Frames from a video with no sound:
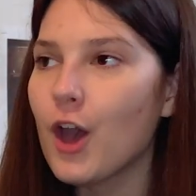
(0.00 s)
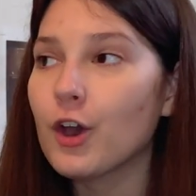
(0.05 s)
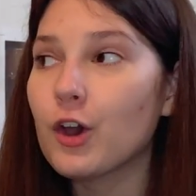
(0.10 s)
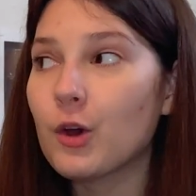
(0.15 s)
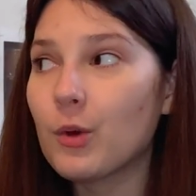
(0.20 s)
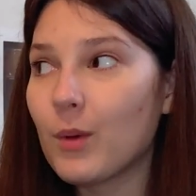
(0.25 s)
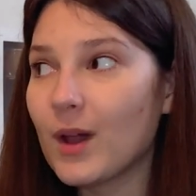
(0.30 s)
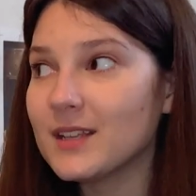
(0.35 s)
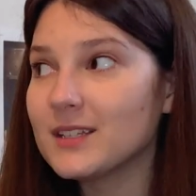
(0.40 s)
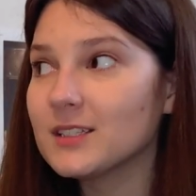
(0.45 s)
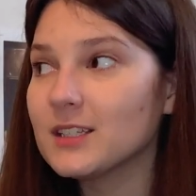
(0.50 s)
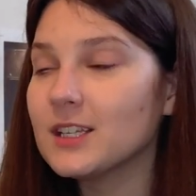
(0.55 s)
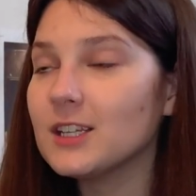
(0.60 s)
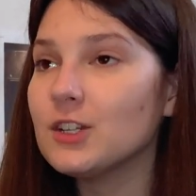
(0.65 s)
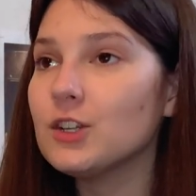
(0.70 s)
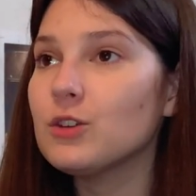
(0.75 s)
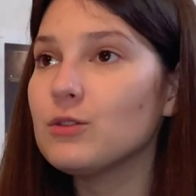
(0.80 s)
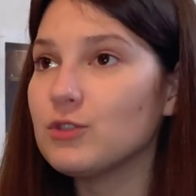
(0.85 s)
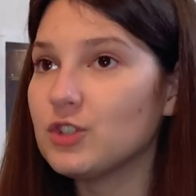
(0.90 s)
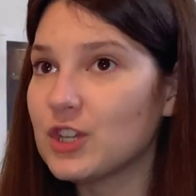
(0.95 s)

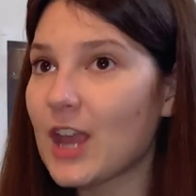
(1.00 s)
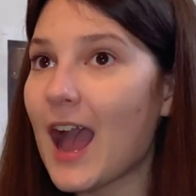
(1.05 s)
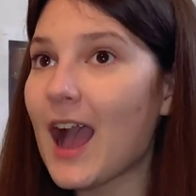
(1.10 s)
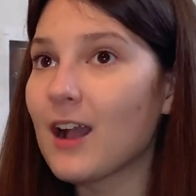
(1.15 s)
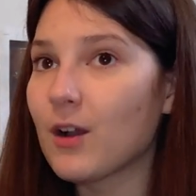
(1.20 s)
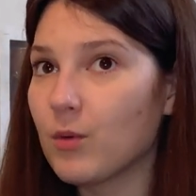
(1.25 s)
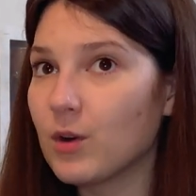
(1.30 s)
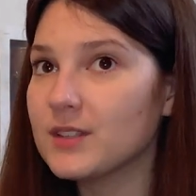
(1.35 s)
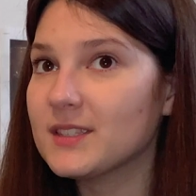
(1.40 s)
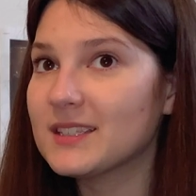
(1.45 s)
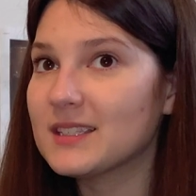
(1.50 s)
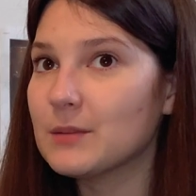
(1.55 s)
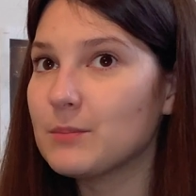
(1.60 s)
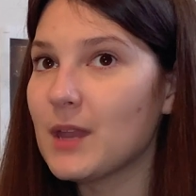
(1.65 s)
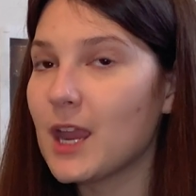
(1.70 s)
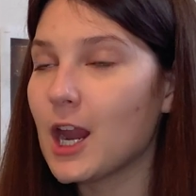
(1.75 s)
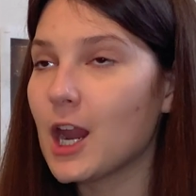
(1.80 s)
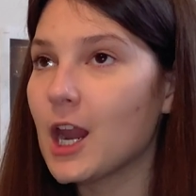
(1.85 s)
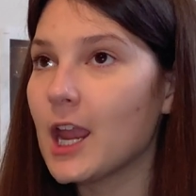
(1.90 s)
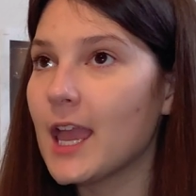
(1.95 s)
Gwendolyn, who Jack wants to
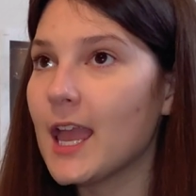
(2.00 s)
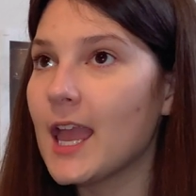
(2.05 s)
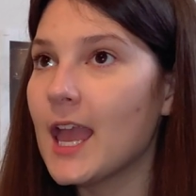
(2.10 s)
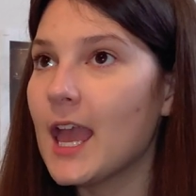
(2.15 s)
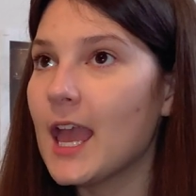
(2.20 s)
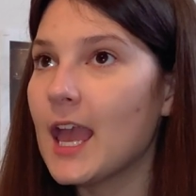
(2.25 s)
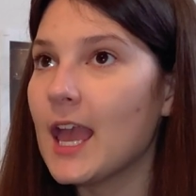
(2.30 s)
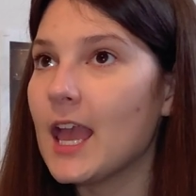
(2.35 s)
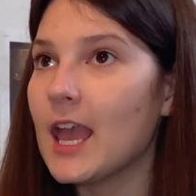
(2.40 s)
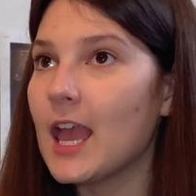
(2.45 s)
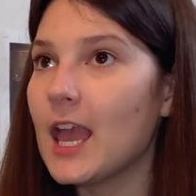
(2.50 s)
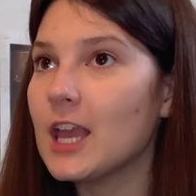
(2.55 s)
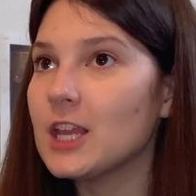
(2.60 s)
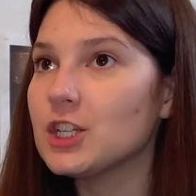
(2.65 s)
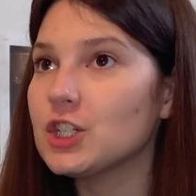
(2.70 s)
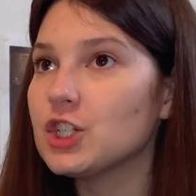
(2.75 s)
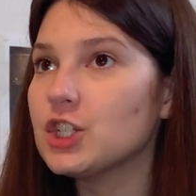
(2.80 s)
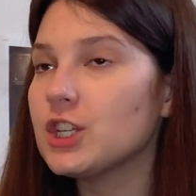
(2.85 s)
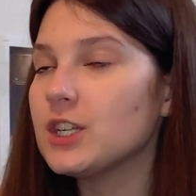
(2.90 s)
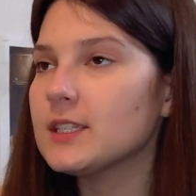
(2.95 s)
marry,
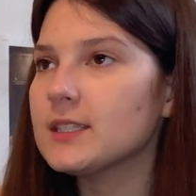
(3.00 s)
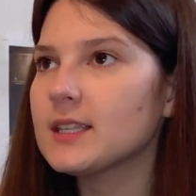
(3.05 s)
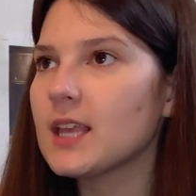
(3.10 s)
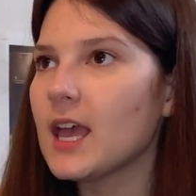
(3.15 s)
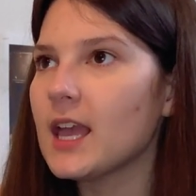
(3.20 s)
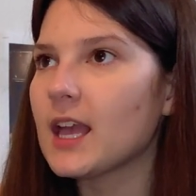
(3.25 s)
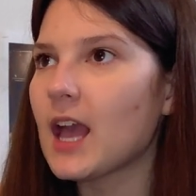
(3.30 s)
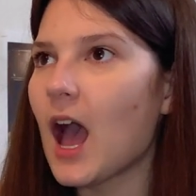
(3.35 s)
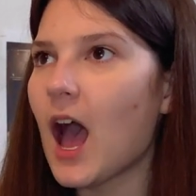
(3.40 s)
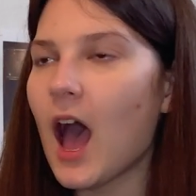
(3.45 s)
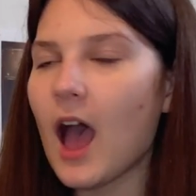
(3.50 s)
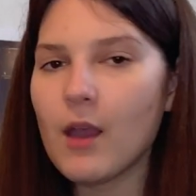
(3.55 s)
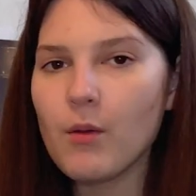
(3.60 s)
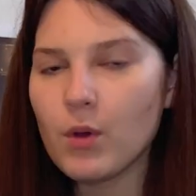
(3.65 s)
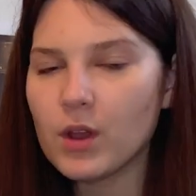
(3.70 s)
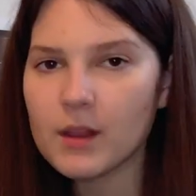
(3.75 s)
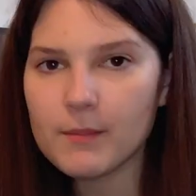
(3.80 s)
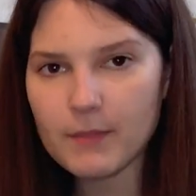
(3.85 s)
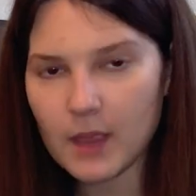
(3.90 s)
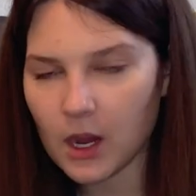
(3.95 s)
she's like, I
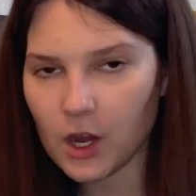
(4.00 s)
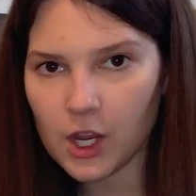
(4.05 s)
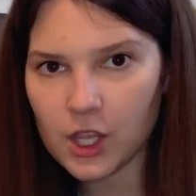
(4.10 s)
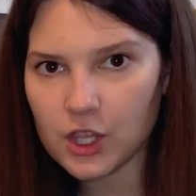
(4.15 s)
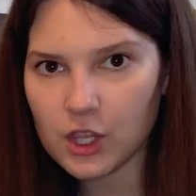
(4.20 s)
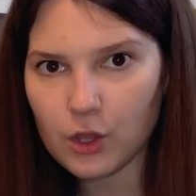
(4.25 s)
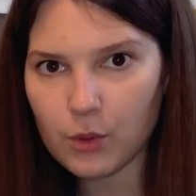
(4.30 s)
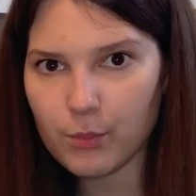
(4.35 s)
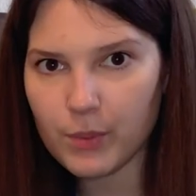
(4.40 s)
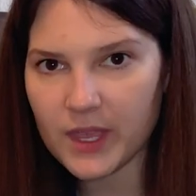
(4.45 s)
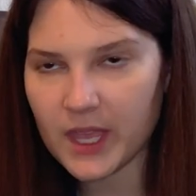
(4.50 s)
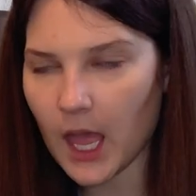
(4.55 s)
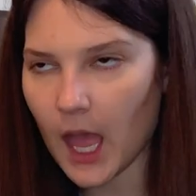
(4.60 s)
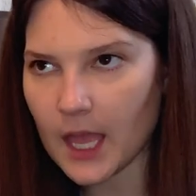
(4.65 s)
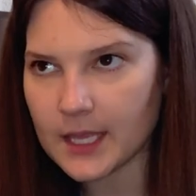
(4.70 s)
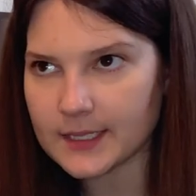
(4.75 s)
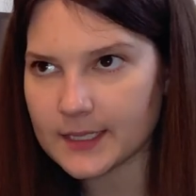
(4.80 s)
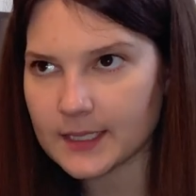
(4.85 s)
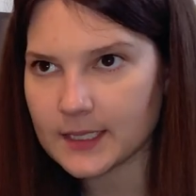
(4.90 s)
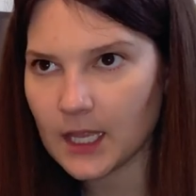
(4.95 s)
want to marry you
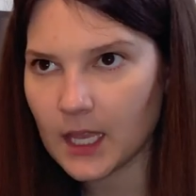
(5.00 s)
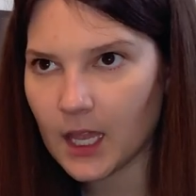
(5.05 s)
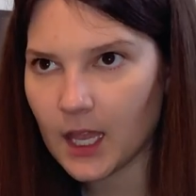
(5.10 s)
because